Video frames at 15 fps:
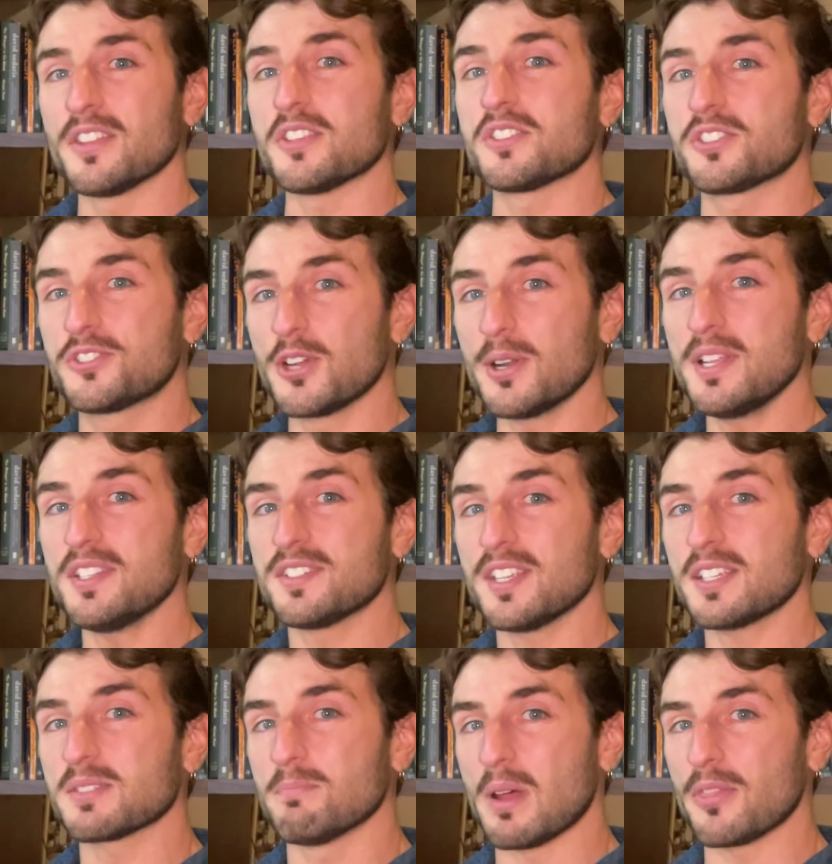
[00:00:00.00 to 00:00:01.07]
this
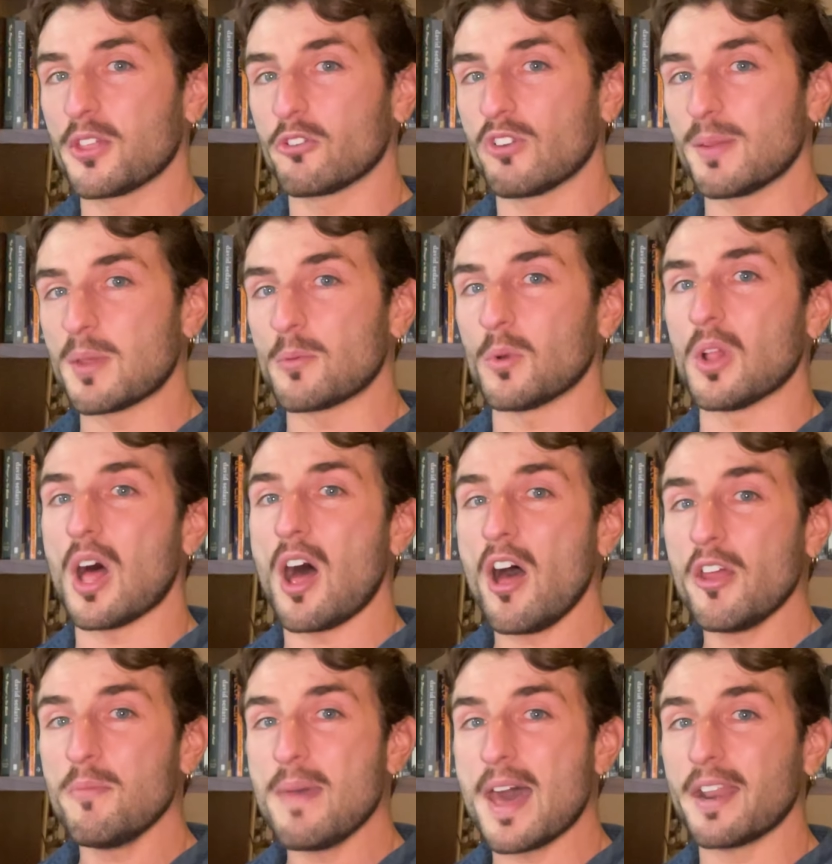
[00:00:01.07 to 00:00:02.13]
36-month agreement will
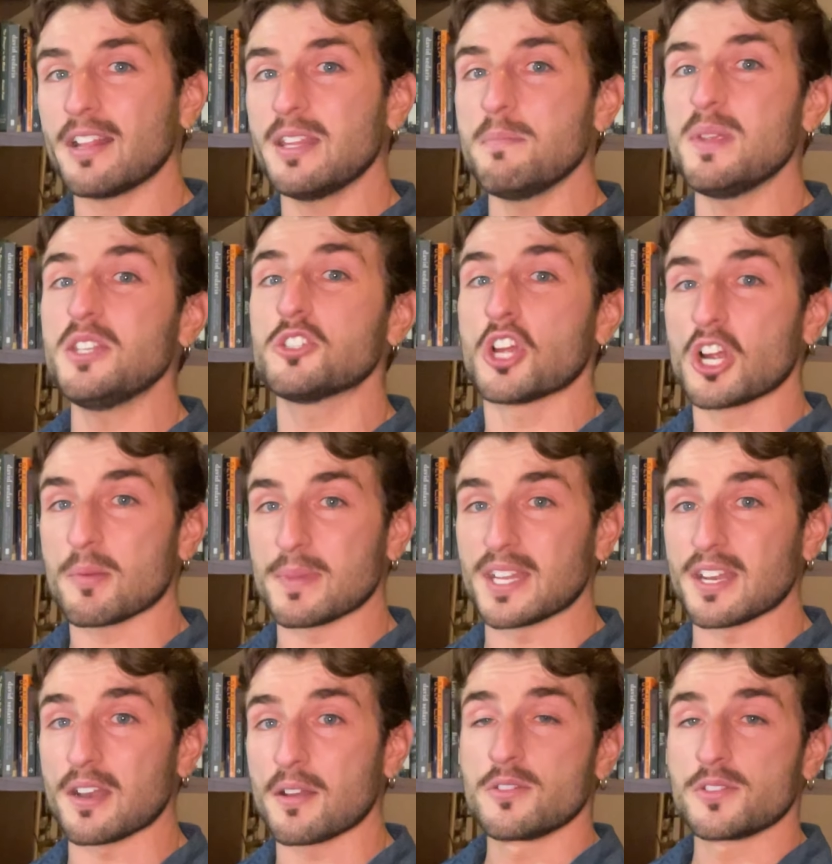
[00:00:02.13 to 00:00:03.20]
automatically be
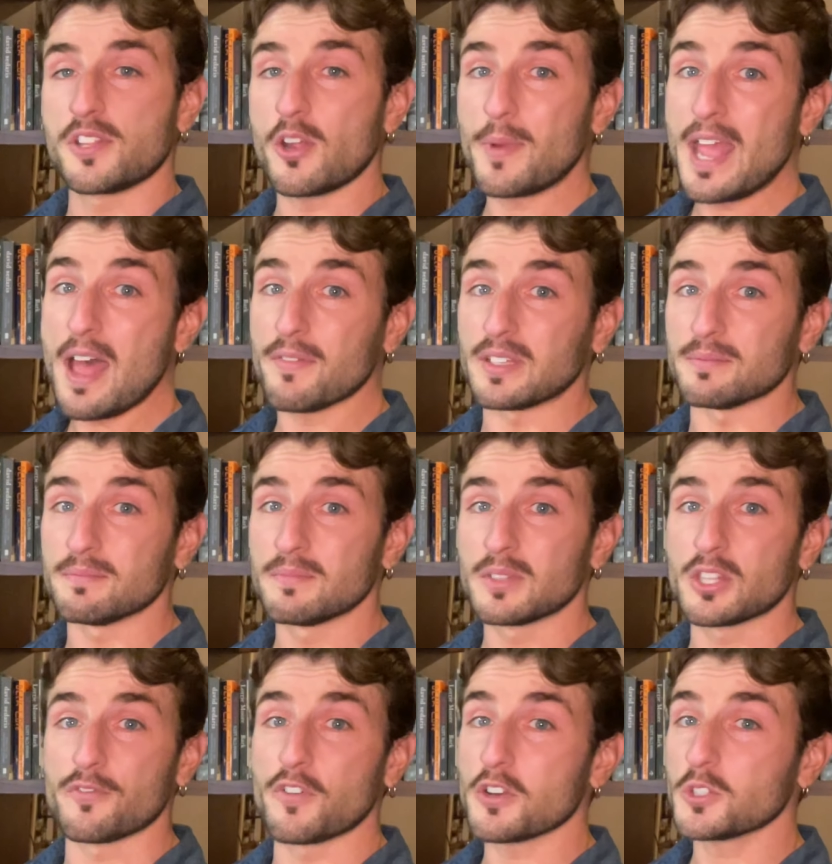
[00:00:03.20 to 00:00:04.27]
terminated. So there we have it.
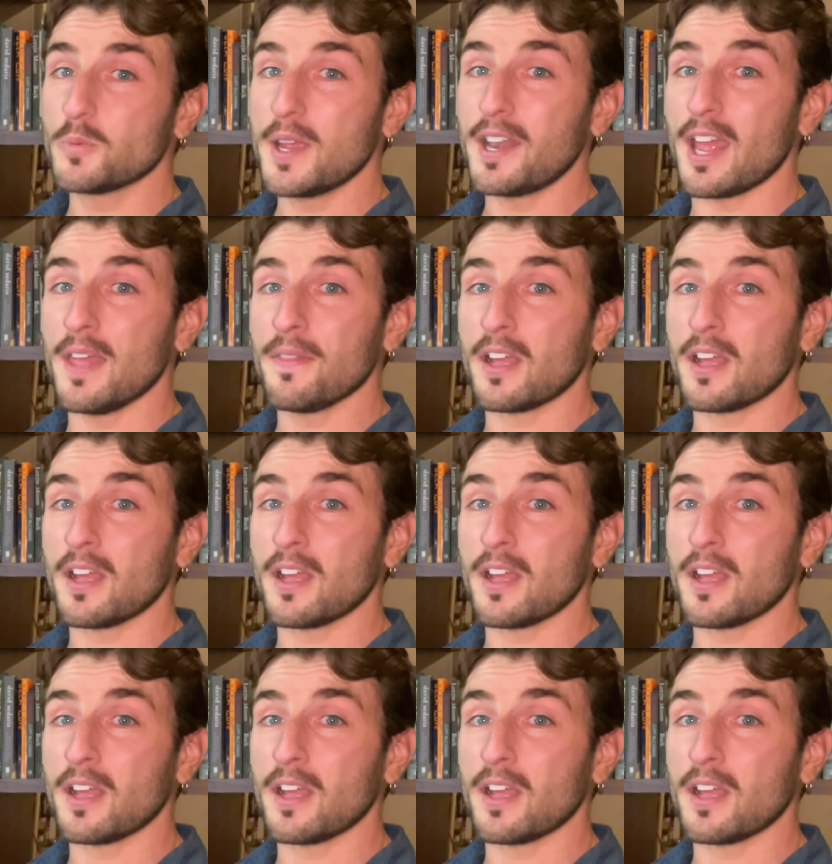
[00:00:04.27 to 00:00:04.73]
The first way to end the